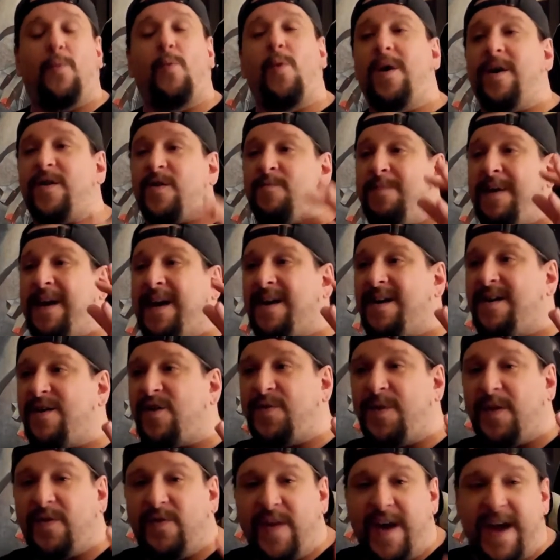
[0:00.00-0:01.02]
was
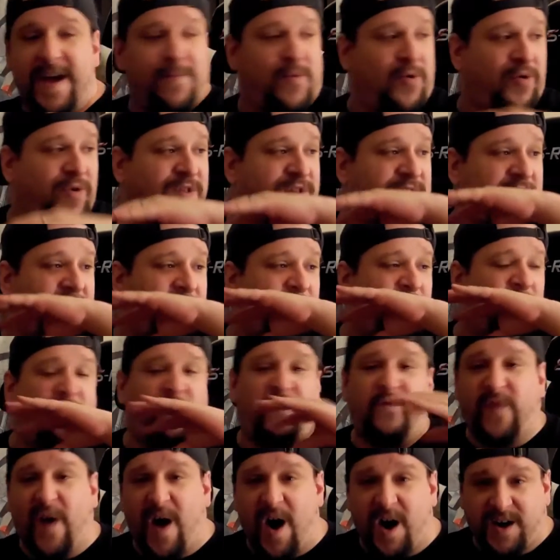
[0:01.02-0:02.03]
because the label said,
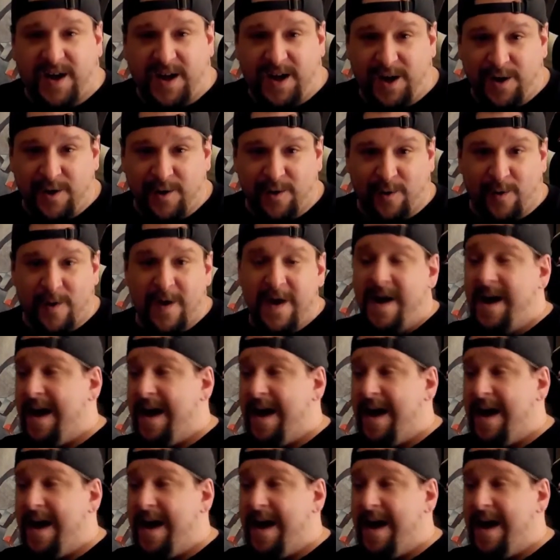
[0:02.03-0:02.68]
fuck you.